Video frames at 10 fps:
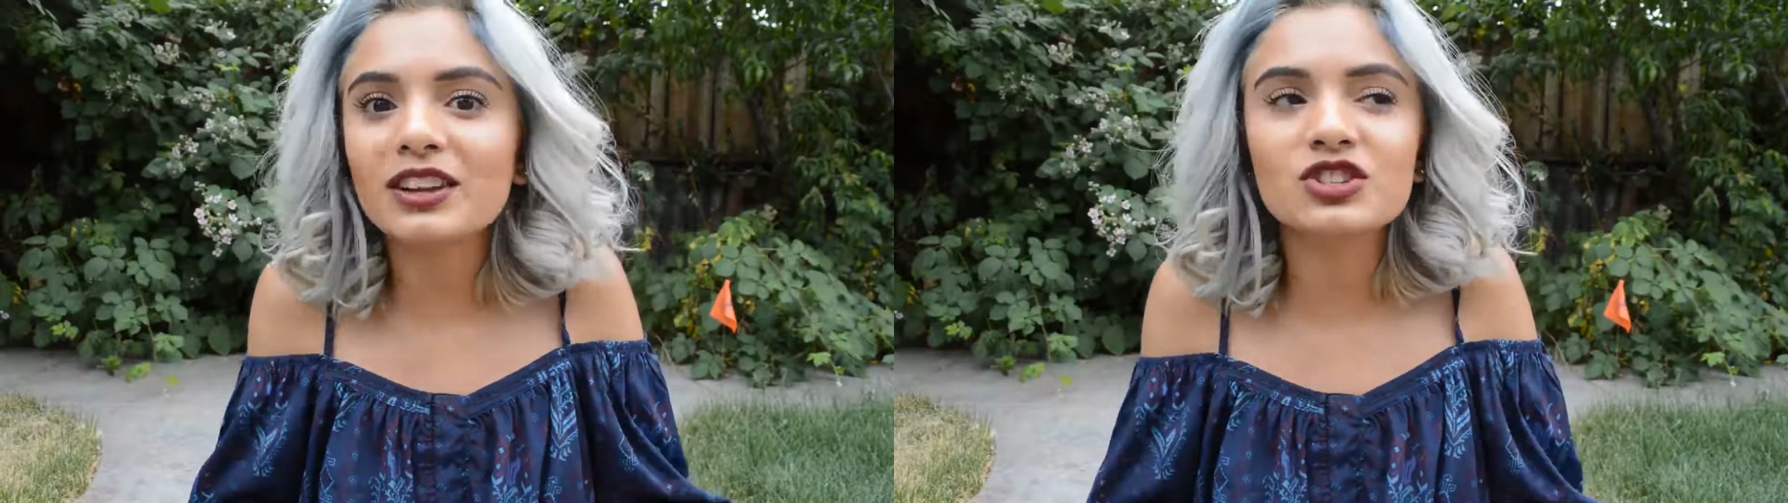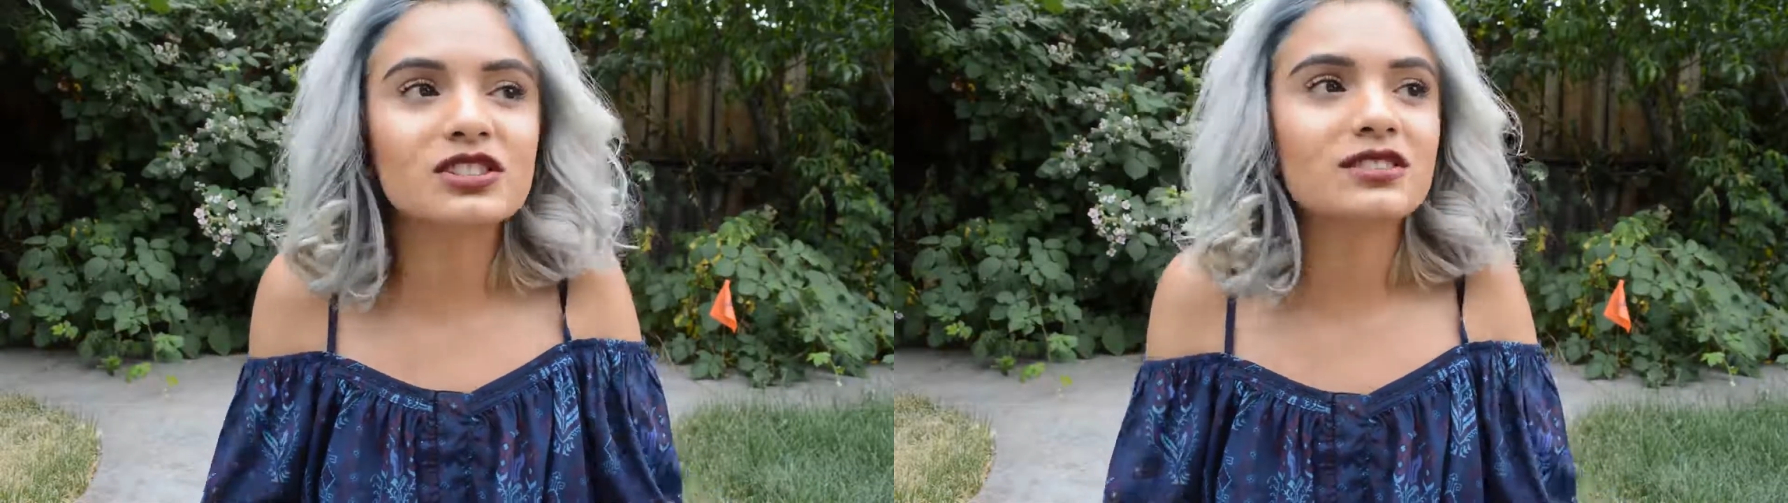
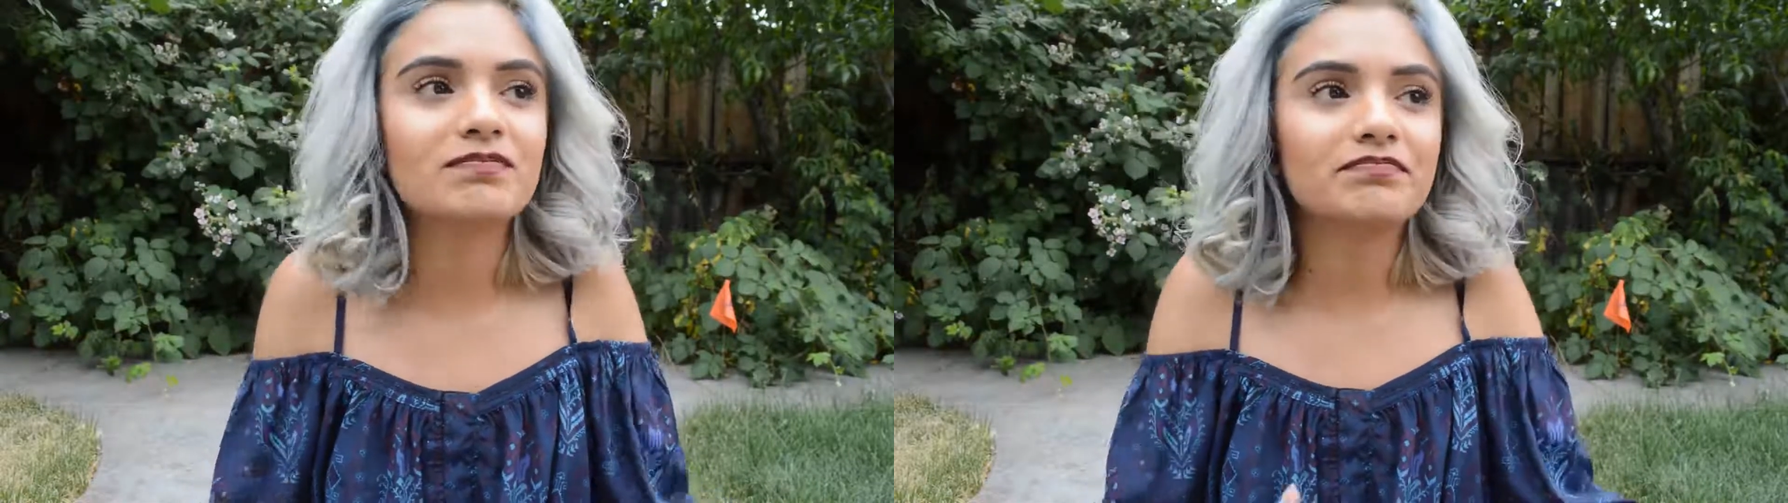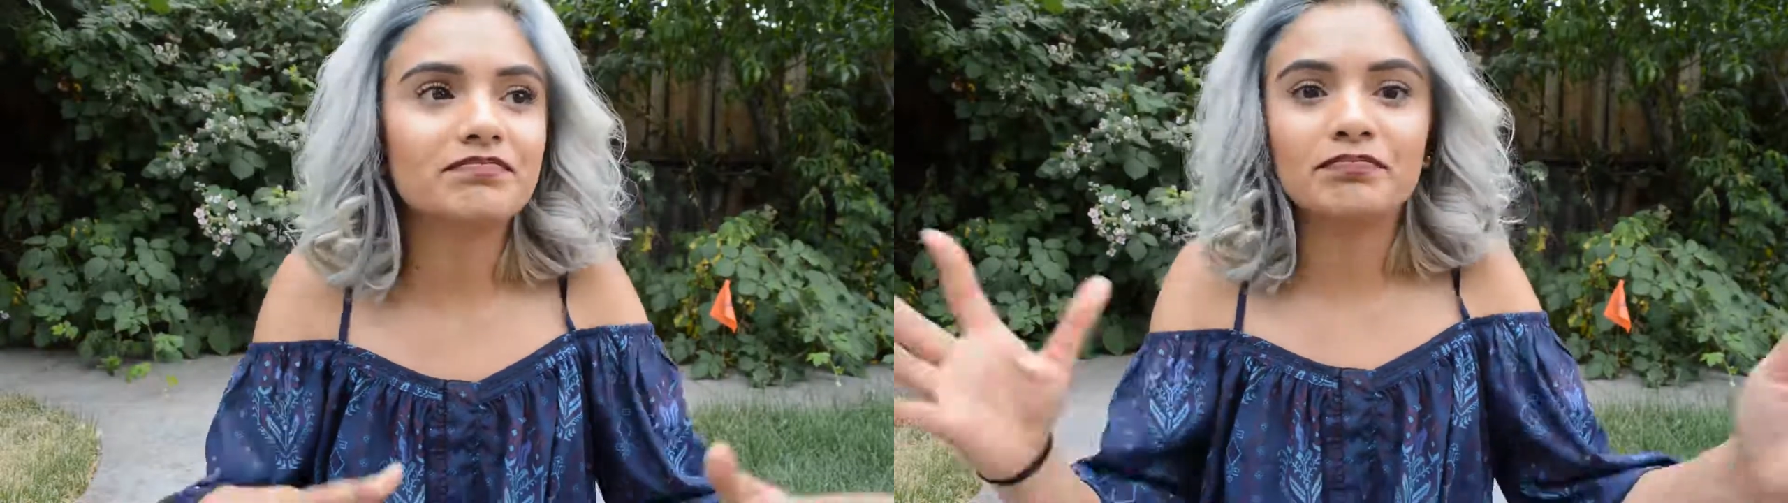Just
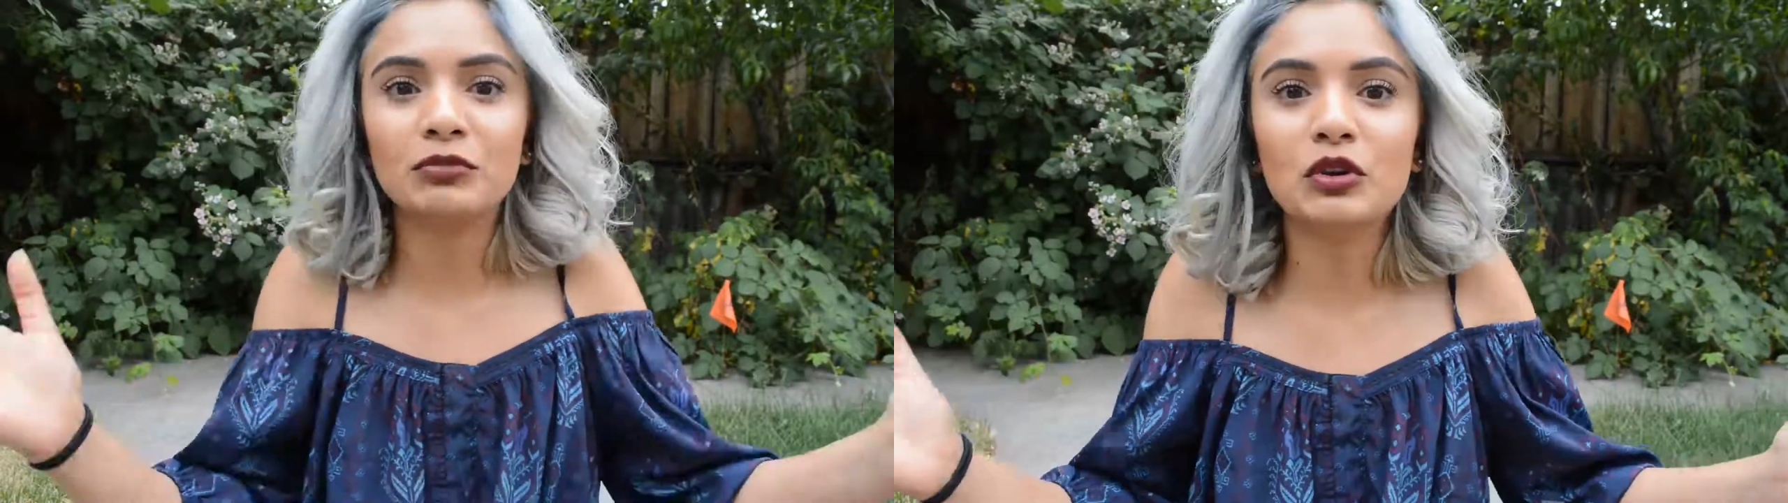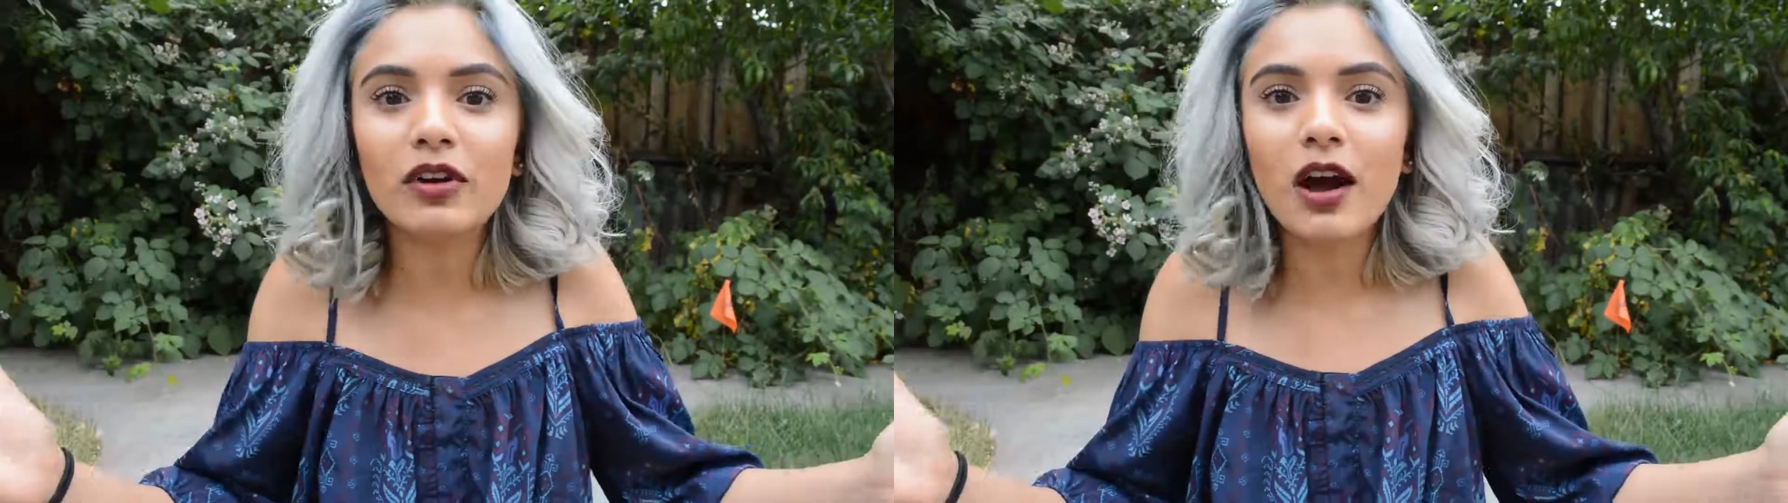
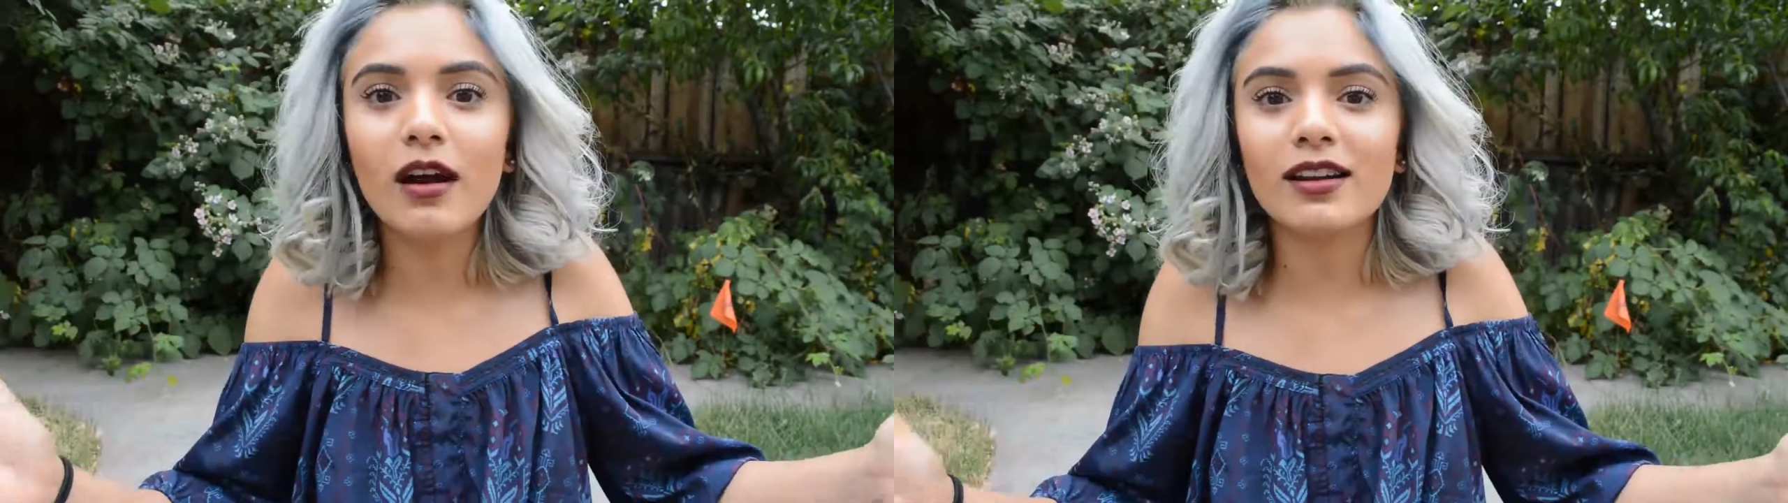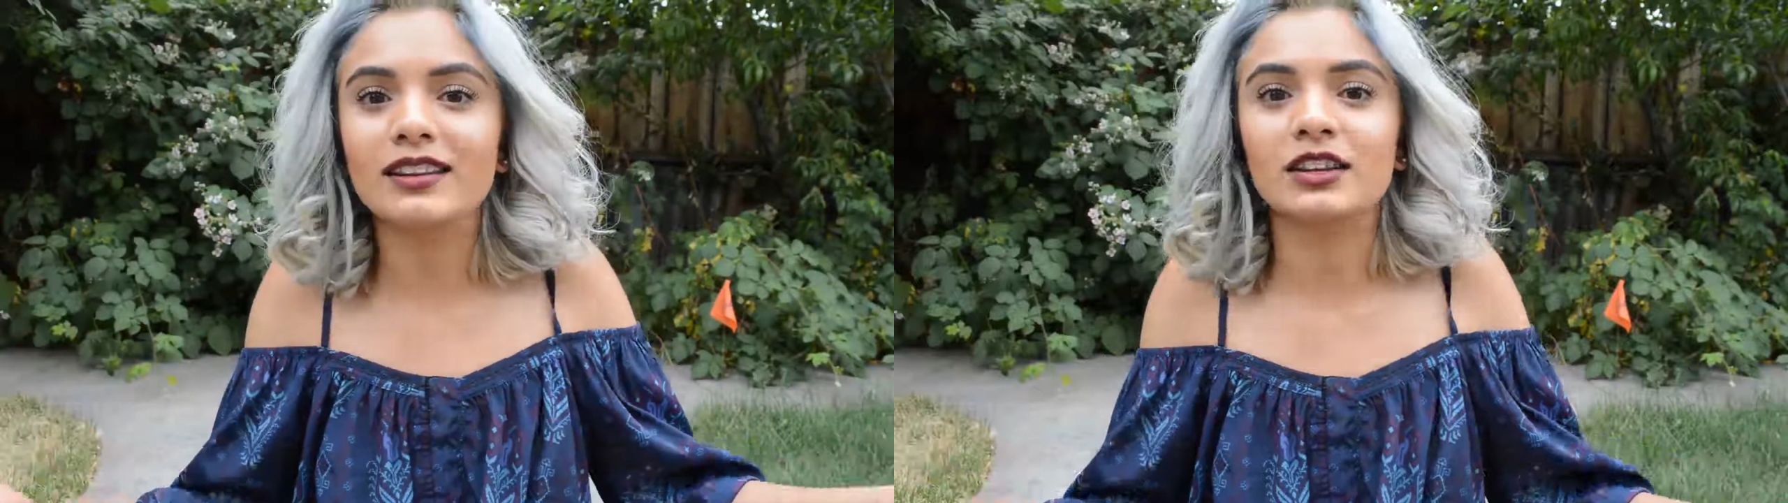move
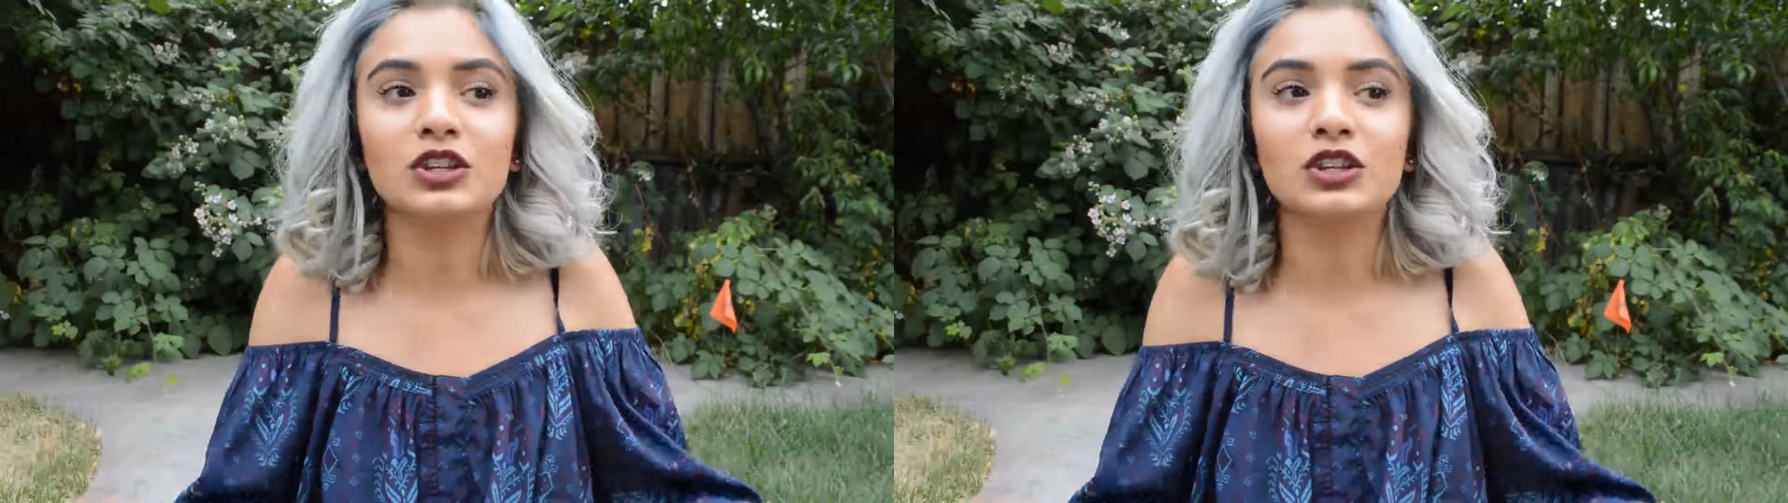on.